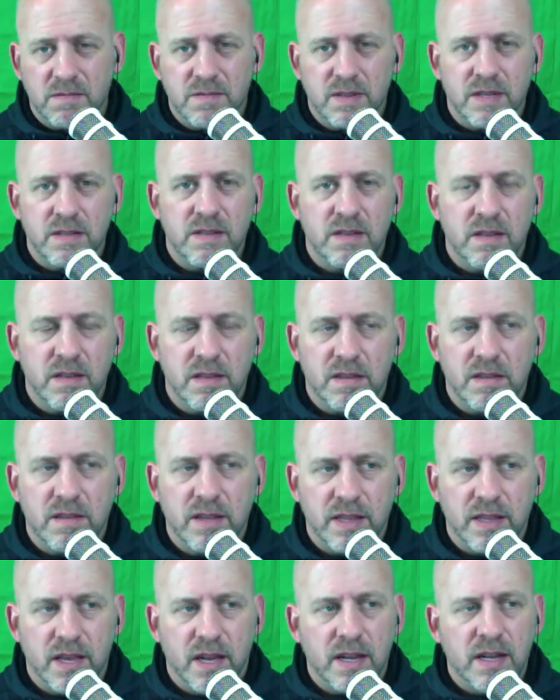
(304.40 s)
things
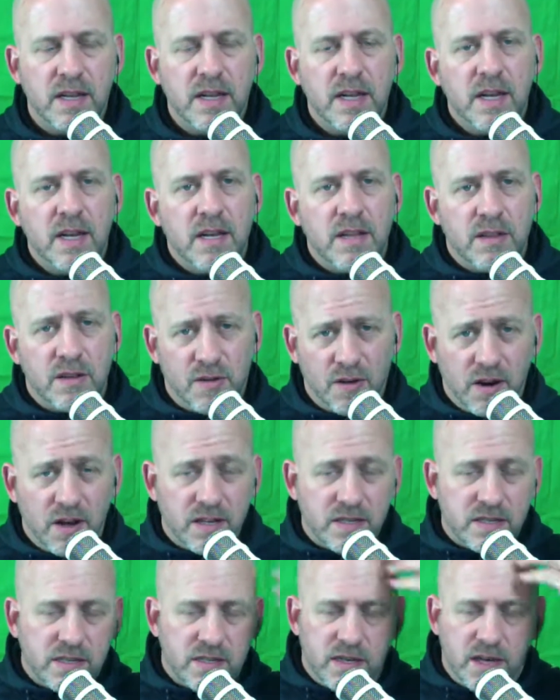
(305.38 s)
like that,
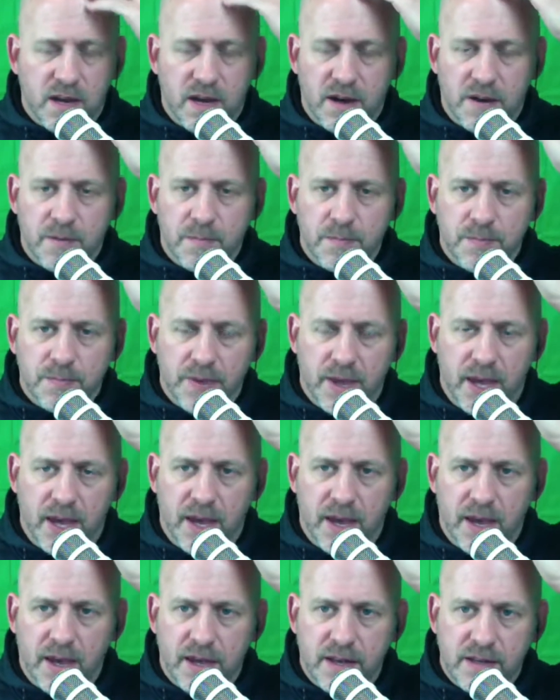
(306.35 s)
lacrosse.
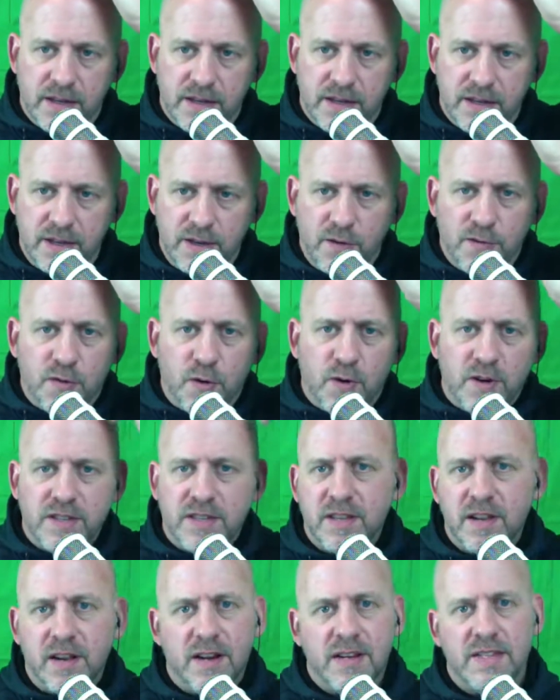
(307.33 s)
And, you know, of course,
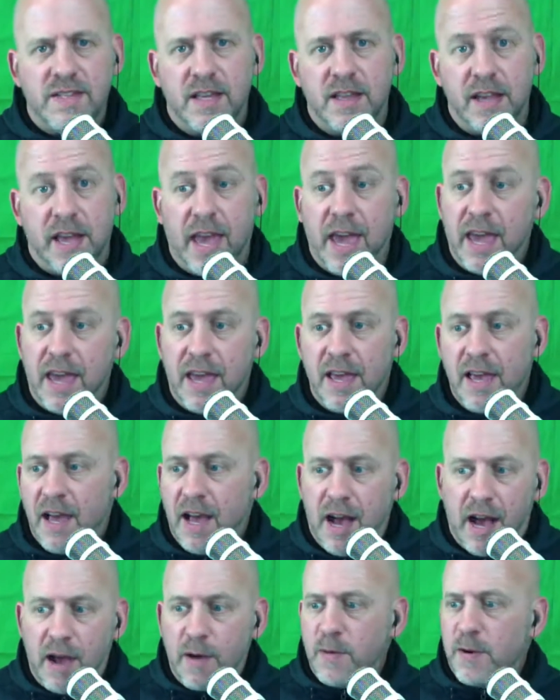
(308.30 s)
they're going to say like, hey,
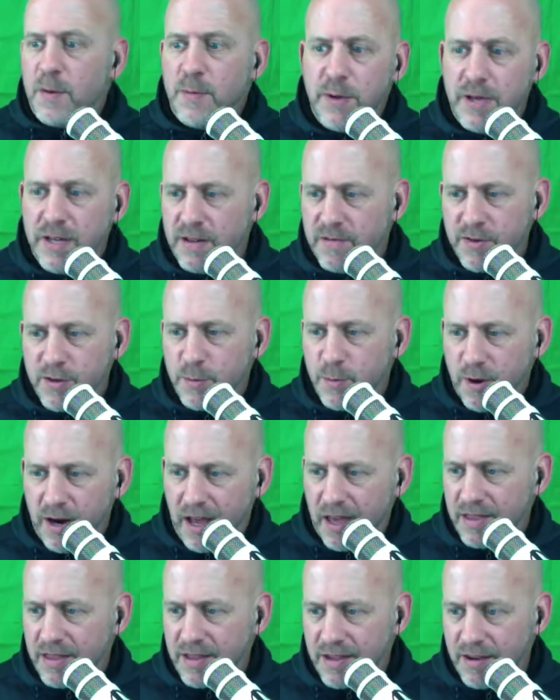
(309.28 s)
I want to be a Division I
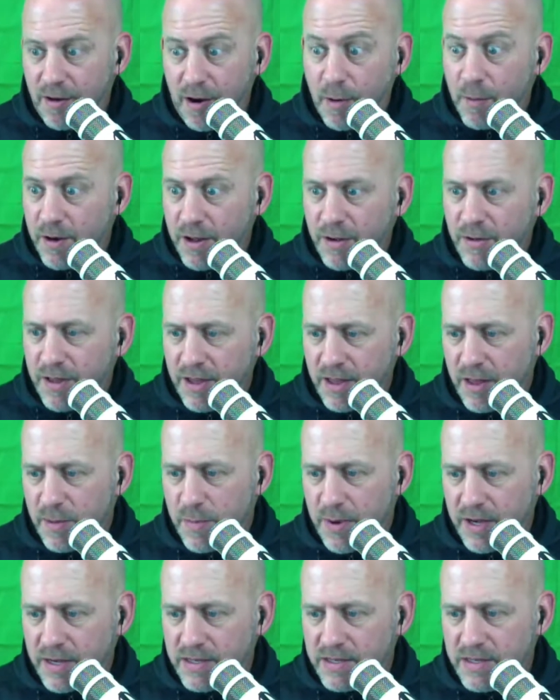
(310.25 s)
athlete, or I want to go to the
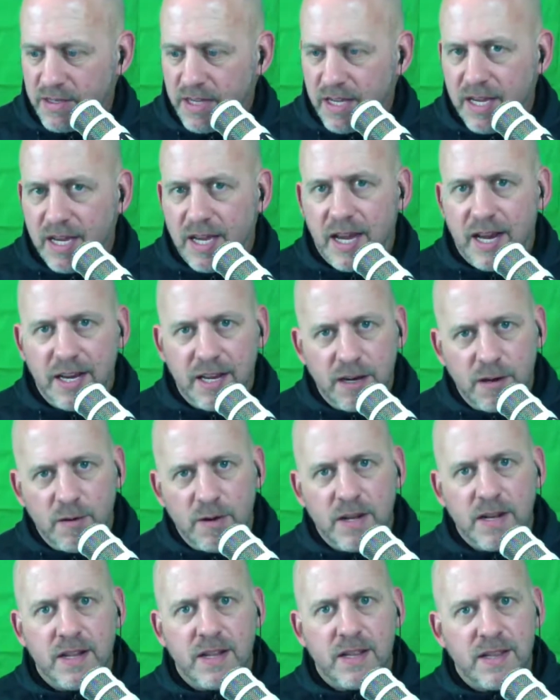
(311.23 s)
Olympics. And you know
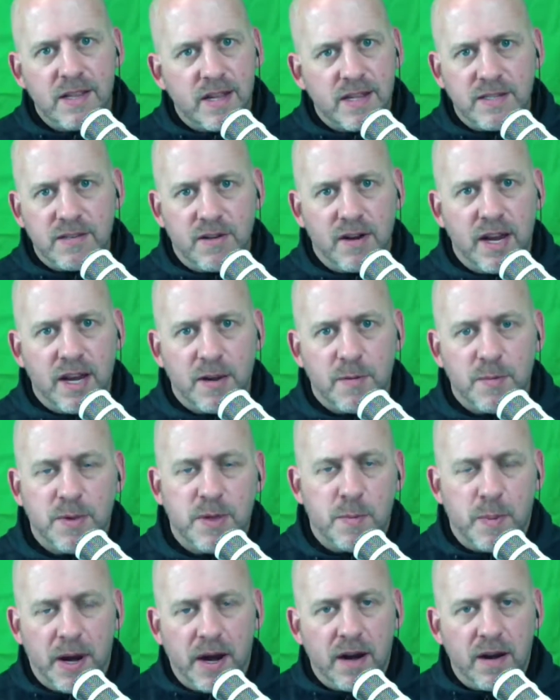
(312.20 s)
what? That's great. But
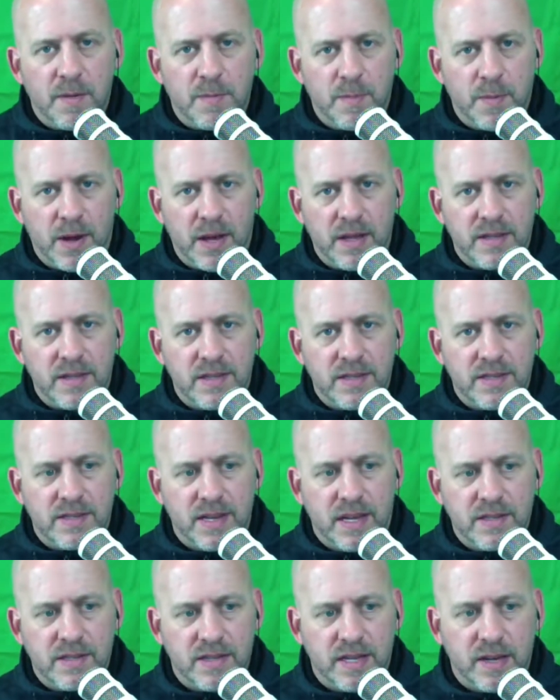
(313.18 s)
the parent behind the
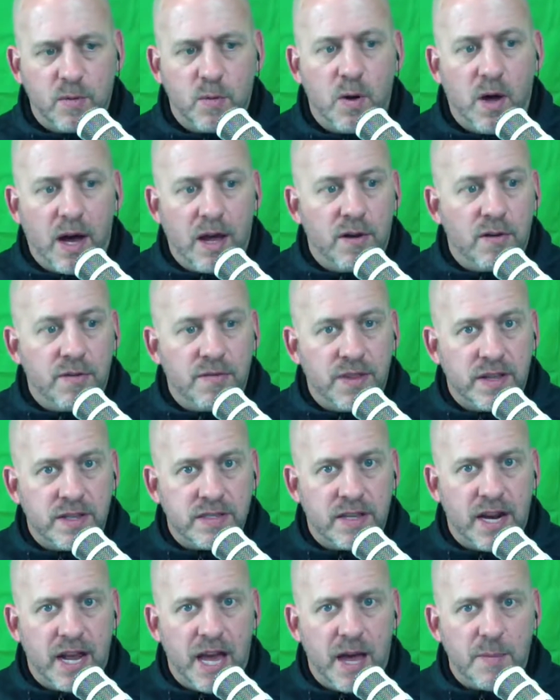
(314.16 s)
sides is like, well, I don't know if that's
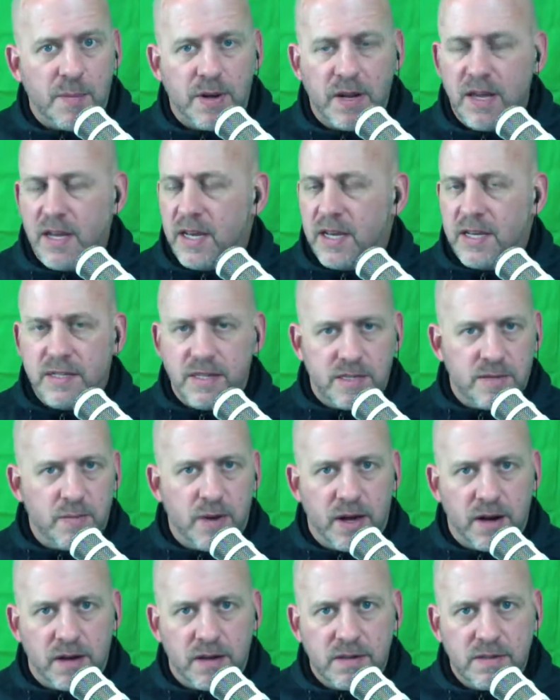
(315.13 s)
going to happen. It doesn't
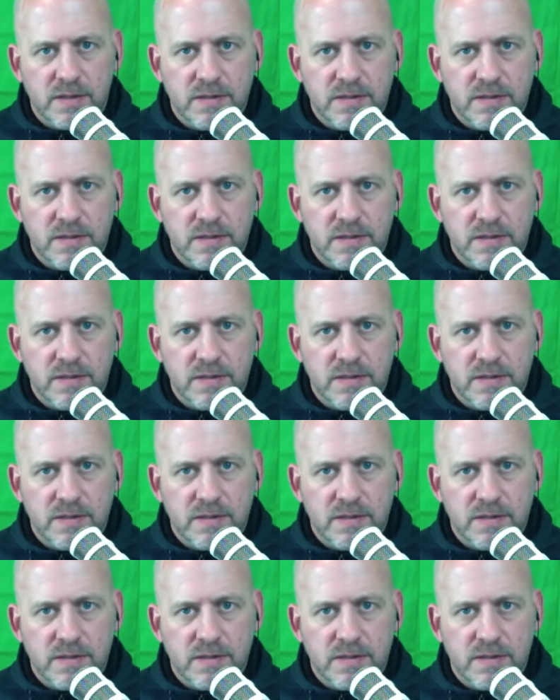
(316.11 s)
matter.